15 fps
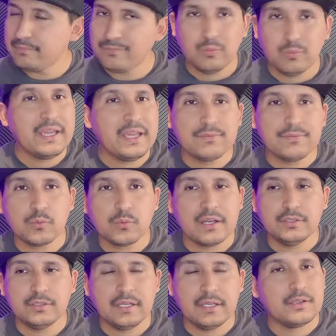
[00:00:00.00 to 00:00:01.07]
We have to
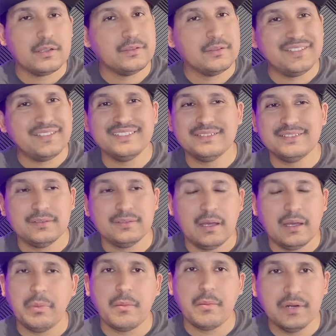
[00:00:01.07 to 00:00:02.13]
write together. This is
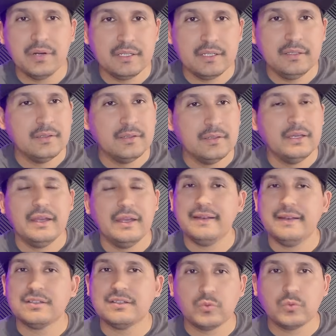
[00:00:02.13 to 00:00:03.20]
about money, and
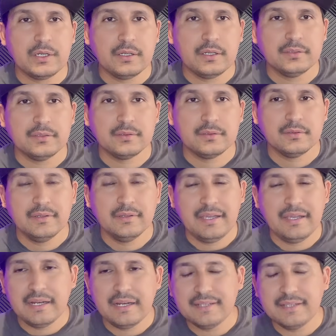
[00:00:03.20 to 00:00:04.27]
that's what it is.
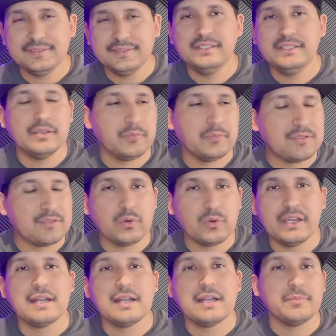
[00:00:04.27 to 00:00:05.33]
And I see them. That's why
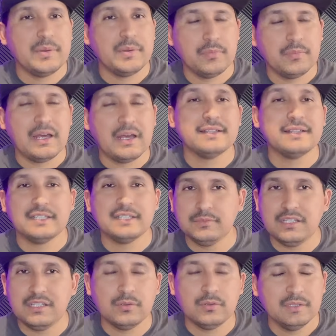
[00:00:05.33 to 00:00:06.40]
a lot of people, a lot of times,
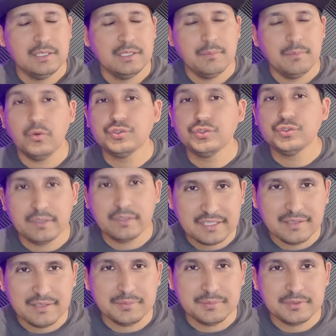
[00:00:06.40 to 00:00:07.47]
most of the
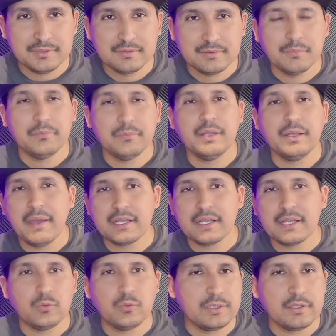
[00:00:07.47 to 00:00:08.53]
times, they
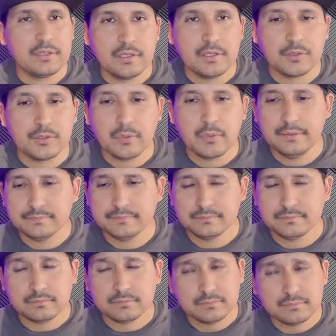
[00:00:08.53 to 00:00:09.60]
back one another, right?
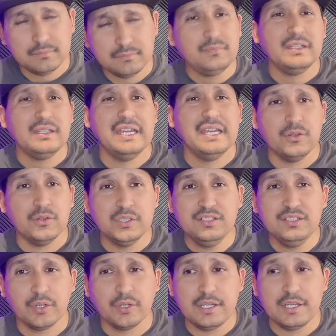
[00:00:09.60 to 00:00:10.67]
And on
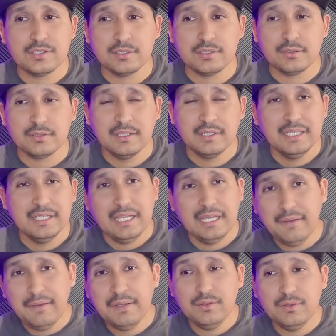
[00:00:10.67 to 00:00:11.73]
this occasion,
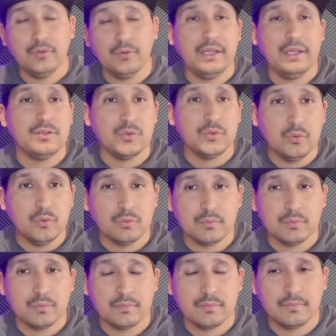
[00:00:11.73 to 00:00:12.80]
even though they knew
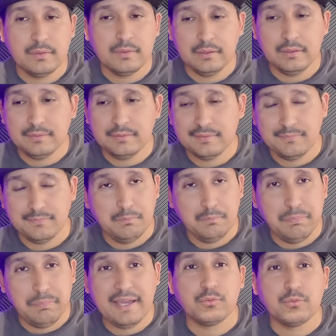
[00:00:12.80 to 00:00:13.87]
this
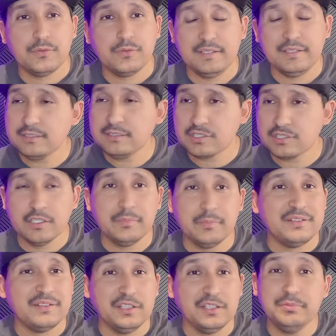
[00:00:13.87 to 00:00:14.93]
plaque was fake, because trust
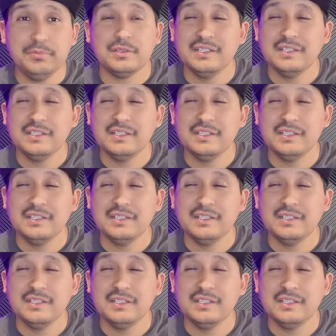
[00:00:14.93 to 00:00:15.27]
me, Dubs